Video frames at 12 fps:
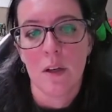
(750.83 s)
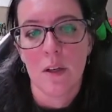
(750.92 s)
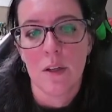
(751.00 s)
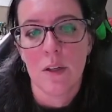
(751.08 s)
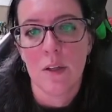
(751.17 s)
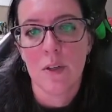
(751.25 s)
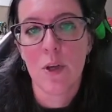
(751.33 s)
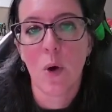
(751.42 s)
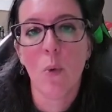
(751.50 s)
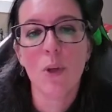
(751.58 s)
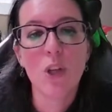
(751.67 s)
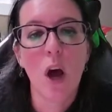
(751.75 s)
So
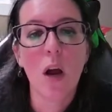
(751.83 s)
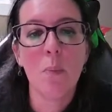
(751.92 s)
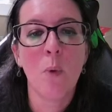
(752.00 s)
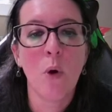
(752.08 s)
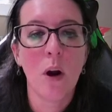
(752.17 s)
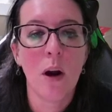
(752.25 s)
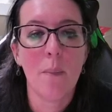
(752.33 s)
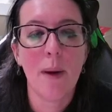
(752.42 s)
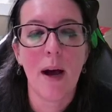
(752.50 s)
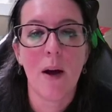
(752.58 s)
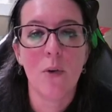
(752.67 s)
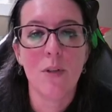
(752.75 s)
we'll talk more
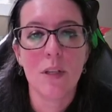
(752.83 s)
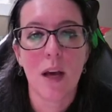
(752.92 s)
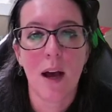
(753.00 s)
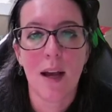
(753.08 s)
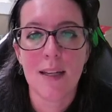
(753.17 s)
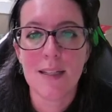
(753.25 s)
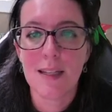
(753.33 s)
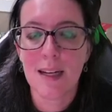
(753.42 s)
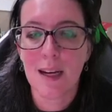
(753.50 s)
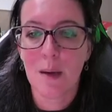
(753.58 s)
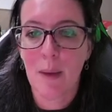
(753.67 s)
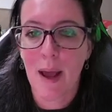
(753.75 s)
about incident
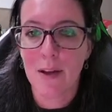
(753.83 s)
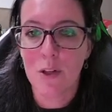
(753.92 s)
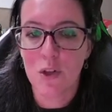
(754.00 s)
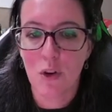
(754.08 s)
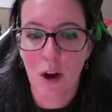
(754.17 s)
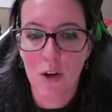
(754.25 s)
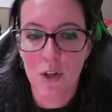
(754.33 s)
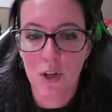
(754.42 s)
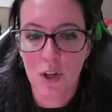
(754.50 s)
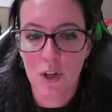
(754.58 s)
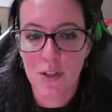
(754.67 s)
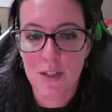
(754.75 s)
command
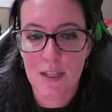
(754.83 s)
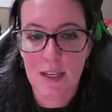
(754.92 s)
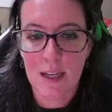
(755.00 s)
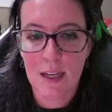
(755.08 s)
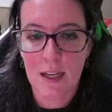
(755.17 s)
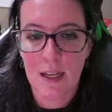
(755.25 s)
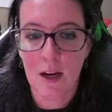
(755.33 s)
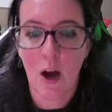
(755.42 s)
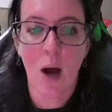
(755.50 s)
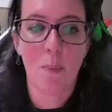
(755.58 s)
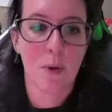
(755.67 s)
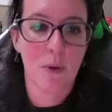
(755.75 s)
structures in
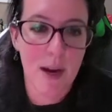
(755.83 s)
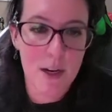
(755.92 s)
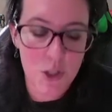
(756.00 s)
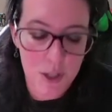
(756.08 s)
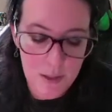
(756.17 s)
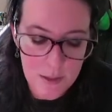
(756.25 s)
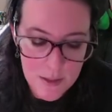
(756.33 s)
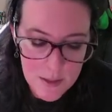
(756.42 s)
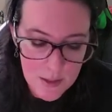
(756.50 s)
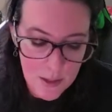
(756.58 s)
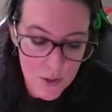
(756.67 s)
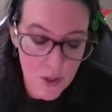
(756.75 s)
operations.
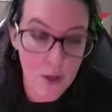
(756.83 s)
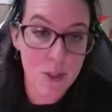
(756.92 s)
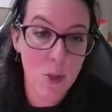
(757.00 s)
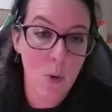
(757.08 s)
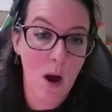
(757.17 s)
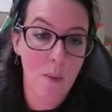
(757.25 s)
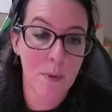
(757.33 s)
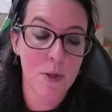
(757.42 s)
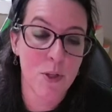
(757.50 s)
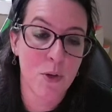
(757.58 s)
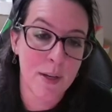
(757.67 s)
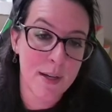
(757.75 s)
There's also
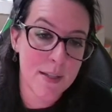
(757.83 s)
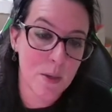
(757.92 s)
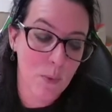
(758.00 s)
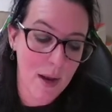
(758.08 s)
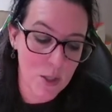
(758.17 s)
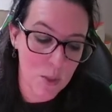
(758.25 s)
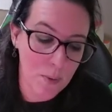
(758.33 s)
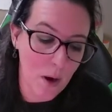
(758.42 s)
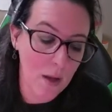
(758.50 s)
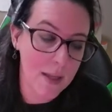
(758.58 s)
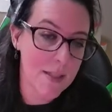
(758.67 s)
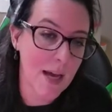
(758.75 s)
opportunities at Red Deer
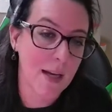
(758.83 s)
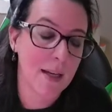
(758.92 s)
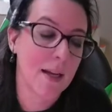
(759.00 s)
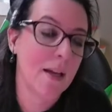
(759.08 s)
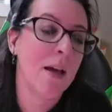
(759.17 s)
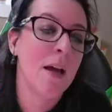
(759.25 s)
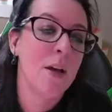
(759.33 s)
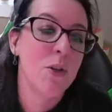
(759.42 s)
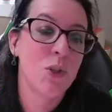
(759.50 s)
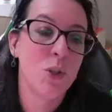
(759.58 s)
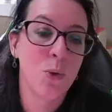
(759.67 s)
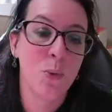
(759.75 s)
Polytechnic
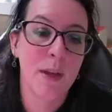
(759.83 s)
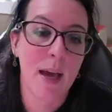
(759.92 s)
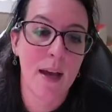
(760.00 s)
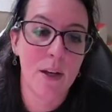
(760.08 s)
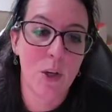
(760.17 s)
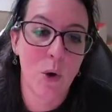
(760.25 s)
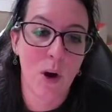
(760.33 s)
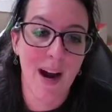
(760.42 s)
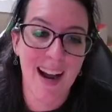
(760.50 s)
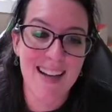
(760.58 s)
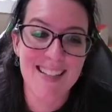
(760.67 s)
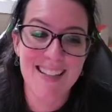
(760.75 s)
to get your
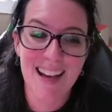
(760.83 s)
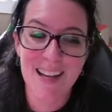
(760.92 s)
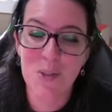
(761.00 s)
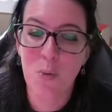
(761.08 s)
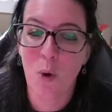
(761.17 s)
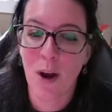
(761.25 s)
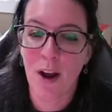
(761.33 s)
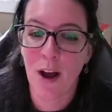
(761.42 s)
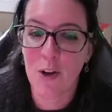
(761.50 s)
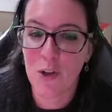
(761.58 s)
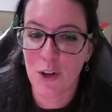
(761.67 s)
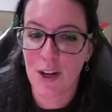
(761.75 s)
ICS
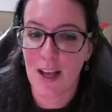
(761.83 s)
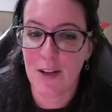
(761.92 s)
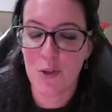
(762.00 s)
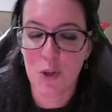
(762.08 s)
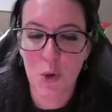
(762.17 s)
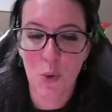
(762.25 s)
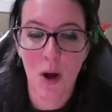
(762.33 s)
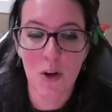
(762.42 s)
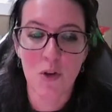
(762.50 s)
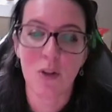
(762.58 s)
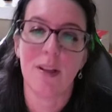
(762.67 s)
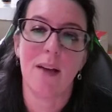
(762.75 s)
100 and
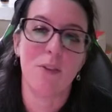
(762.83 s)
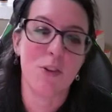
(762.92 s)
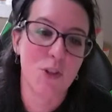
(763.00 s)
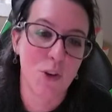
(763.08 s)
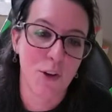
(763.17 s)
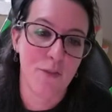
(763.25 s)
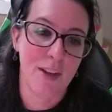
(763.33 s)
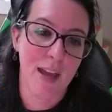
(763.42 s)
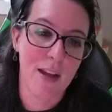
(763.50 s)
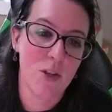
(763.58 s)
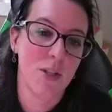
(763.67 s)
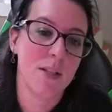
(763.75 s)
200 level
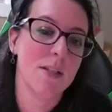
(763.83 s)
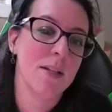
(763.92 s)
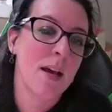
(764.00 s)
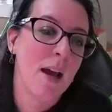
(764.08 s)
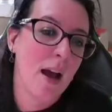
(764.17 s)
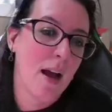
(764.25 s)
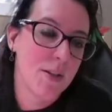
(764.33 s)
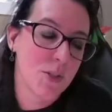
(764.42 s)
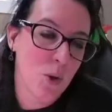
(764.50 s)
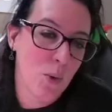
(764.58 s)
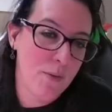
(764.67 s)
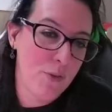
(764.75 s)
certifications.
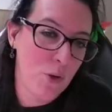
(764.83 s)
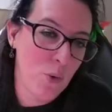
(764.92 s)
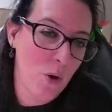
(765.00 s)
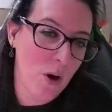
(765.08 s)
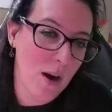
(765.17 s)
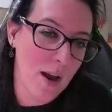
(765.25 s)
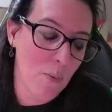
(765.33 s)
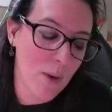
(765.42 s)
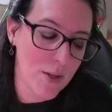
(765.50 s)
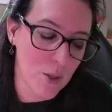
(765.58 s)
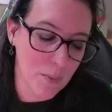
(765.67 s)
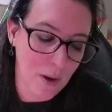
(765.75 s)
So if you are at Red
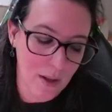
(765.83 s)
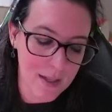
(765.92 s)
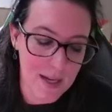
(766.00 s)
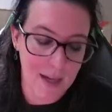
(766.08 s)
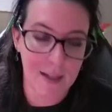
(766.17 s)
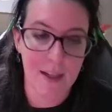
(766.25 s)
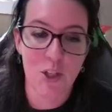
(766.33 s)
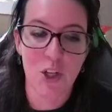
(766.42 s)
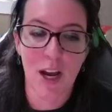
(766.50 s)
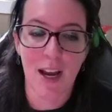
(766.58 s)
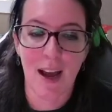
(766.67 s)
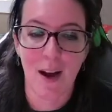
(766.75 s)
Deer Polytechnic,
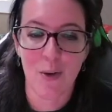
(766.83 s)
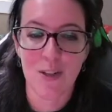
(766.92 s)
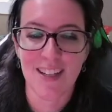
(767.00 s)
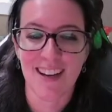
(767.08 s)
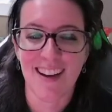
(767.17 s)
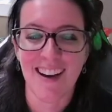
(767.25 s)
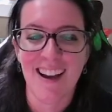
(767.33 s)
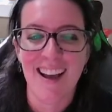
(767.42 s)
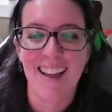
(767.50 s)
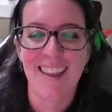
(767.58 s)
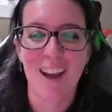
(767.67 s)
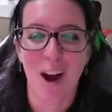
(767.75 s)
check out
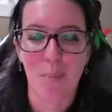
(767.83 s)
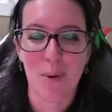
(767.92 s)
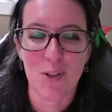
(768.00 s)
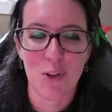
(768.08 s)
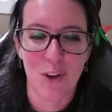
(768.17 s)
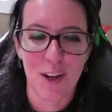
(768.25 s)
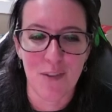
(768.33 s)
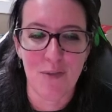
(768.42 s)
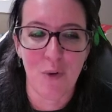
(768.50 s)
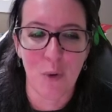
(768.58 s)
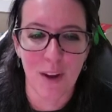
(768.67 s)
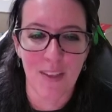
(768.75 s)
the opportunity
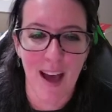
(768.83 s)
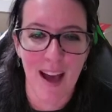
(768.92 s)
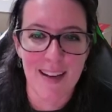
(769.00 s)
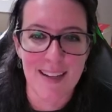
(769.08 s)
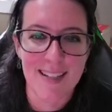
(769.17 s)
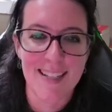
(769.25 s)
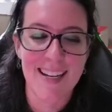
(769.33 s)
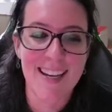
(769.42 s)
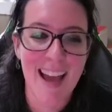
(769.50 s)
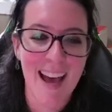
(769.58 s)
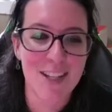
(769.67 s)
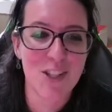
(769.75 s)
for that. To
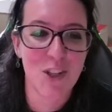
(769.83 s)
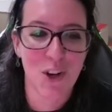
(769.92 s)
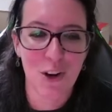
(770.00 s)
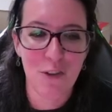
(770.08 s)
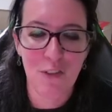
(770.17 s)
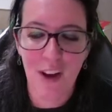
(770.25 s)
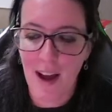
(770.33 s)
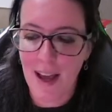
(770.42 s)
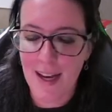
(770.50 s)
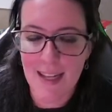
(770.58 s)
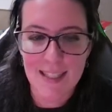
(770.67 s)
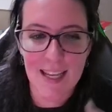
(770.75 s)
get certified,
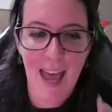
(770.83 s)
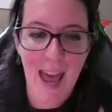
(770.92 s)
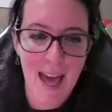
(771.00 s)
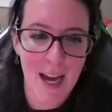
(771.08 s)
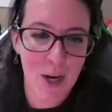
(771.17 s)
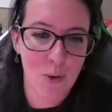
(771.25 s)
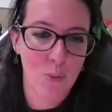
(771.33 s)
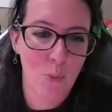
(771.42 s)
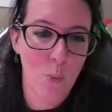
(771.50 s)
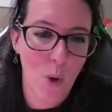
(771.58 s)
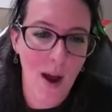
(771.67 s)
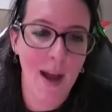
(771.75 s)
it's
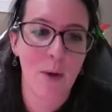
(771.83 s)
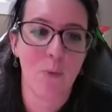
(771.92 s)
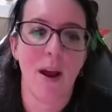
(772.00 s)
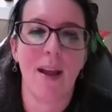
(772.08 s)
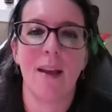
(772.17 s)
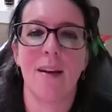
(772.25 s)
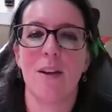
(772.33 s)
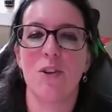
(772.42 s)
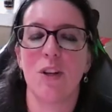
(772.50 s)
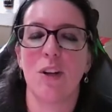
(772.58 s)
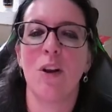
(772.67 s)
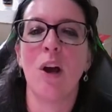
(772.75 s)
Canada-wide
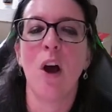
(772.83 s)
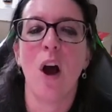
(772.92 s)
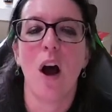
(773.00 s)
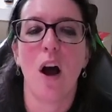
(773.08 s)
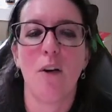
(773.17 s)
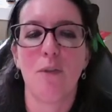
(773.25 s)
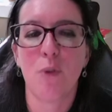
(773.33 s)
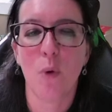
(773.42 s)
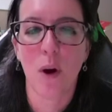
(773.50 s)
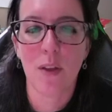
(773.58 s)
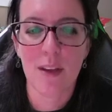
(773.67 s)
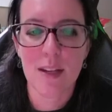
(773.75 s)
recognition
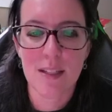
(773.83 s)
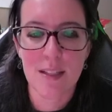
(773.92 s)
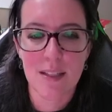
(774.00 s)
for this